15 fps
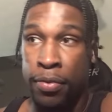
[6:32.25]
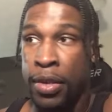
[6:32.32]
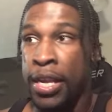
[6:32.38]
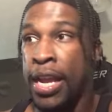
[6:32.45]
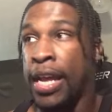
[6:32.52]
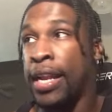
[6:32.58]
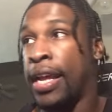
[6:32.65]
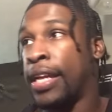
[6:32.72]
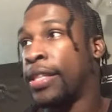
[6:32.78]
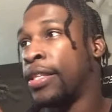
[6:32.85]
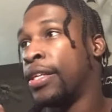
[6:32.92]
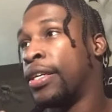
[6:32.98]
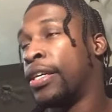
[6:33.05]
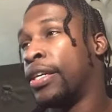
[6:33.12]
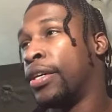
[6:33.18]
He had like
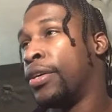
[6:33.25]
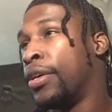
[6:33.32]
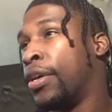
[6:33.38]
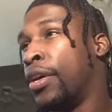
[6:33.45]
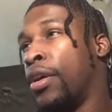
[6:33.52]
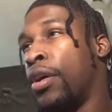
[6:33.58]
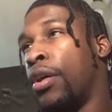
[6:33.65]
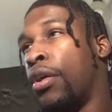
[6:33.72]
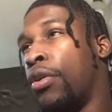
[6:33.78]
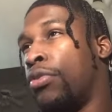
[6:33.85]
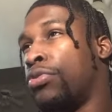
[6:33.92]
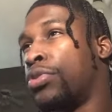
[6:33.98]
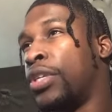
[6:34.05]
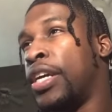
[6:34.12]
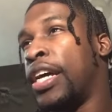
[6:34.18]
the Ultra,